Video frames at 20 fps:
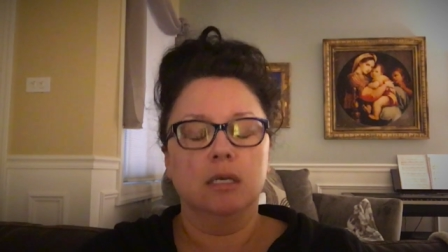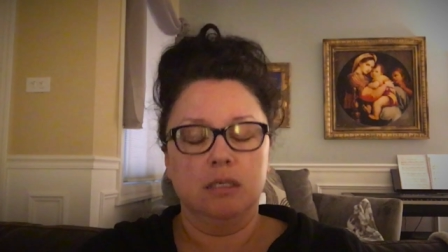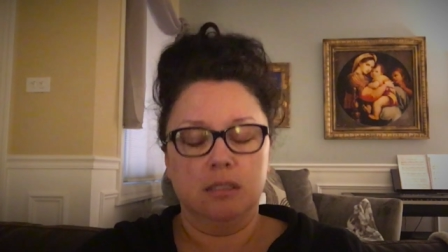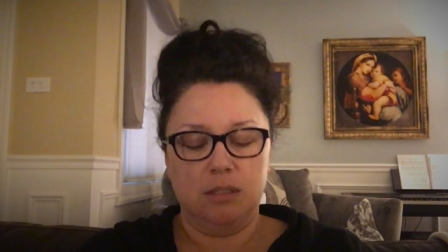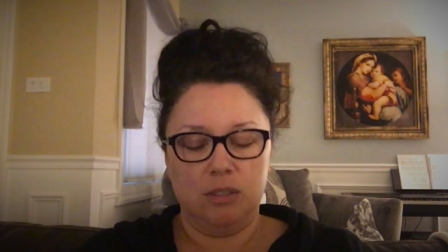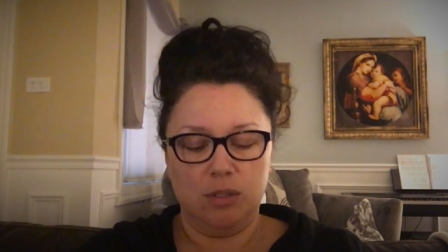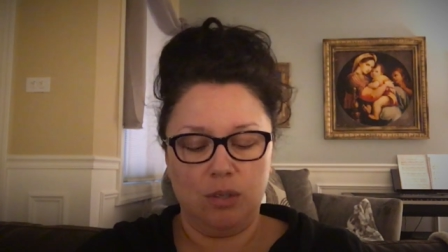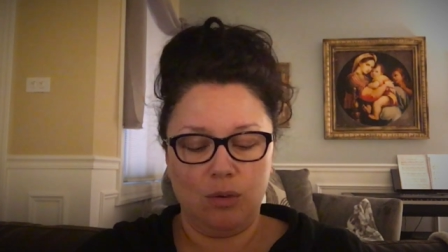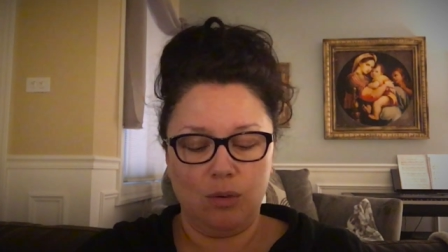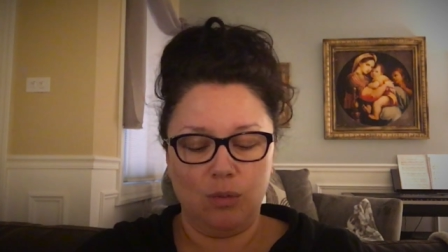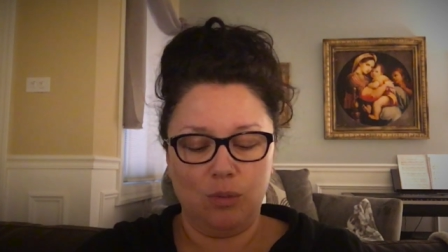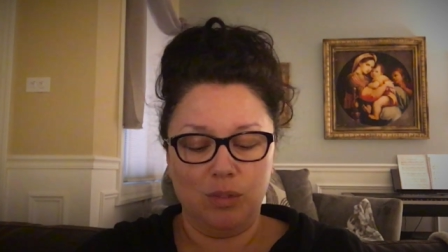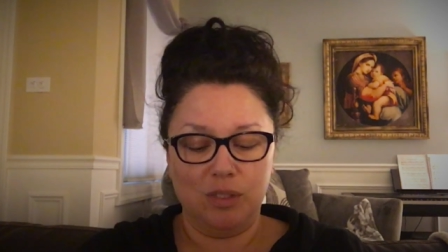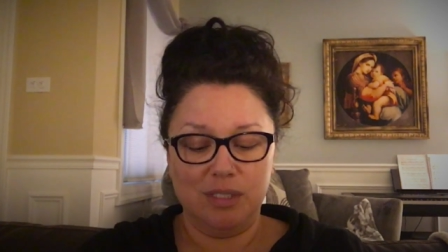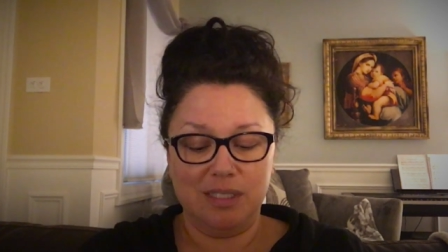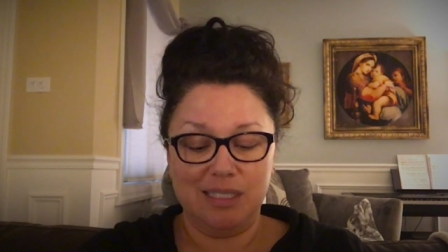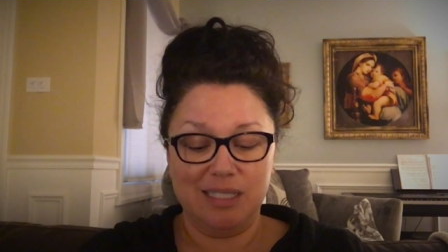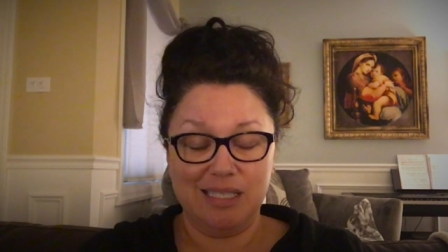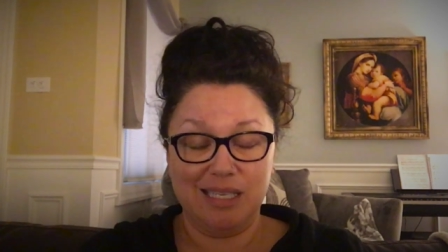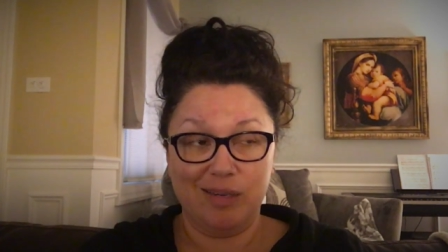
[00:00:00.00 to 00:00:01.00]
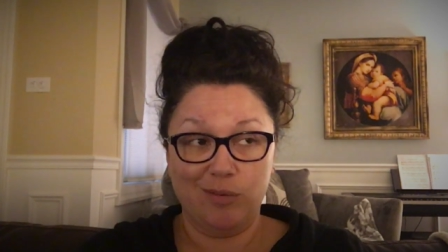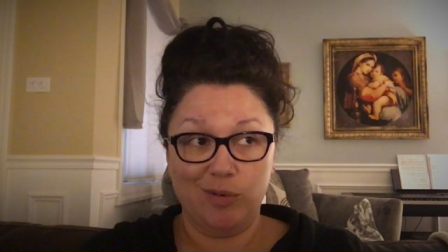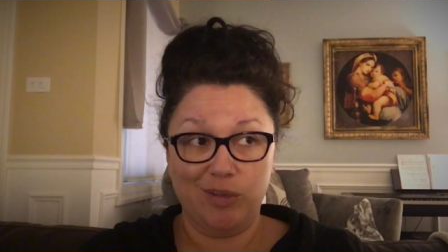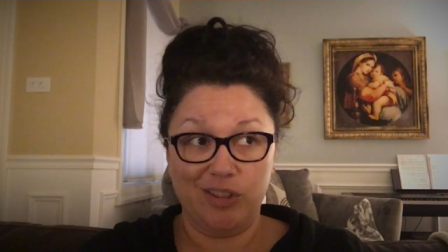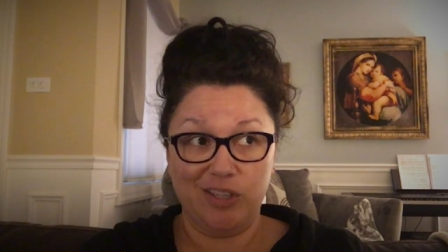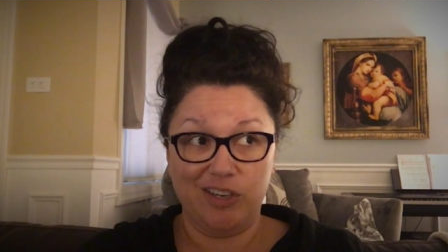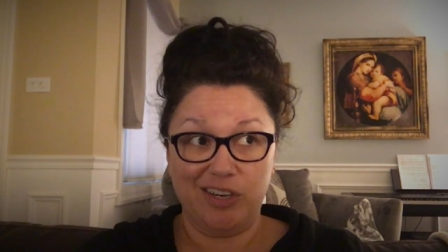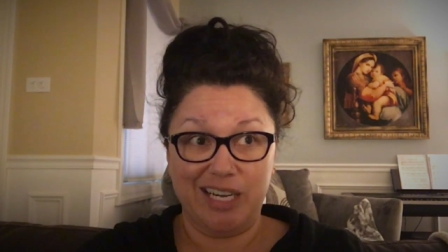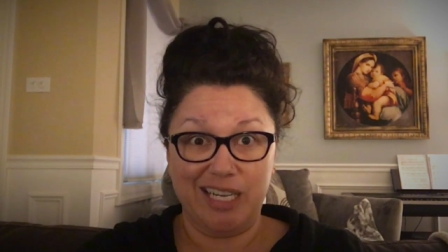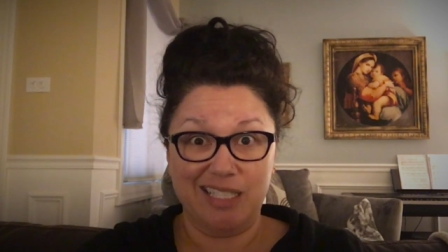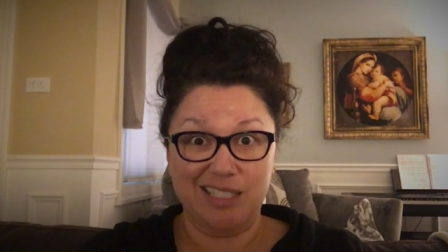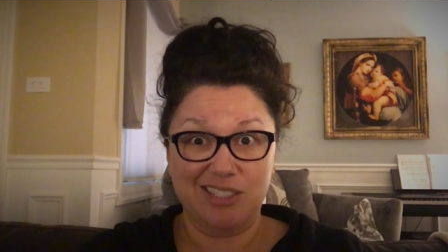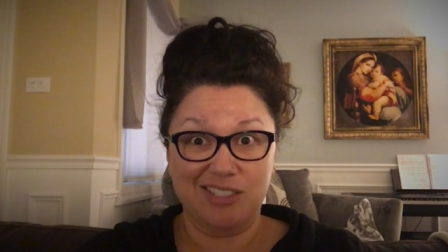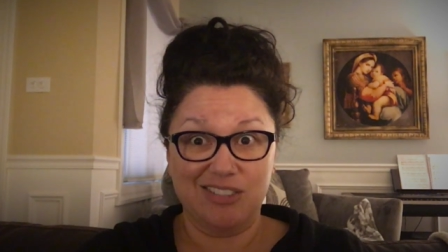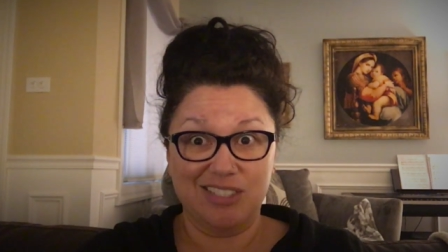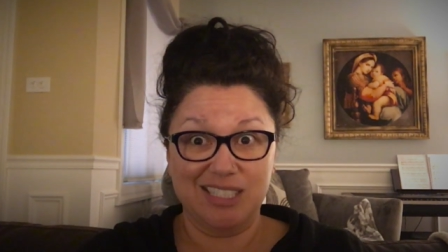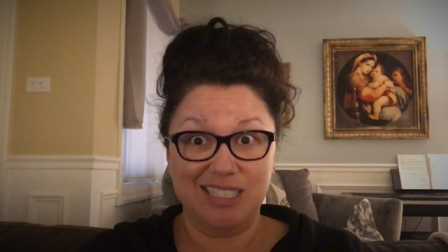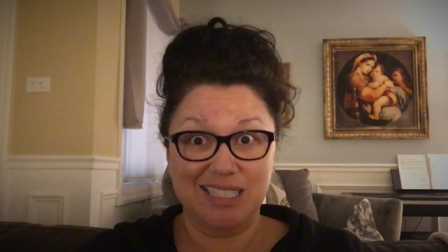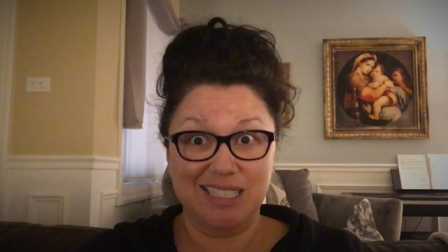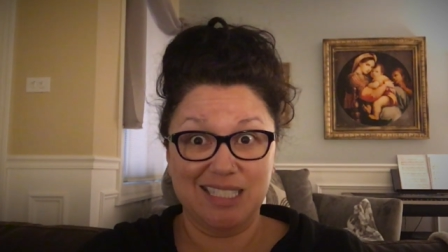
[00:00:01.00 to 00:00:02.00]
So we'll see what their
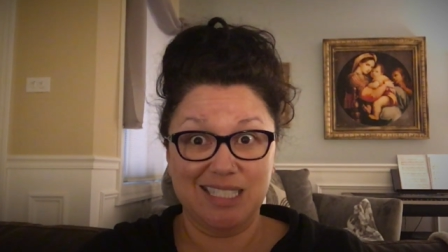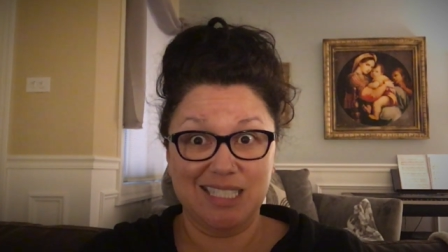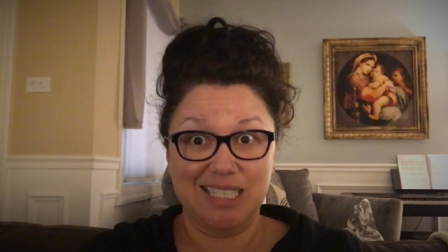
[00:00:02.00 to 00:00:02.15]
answer is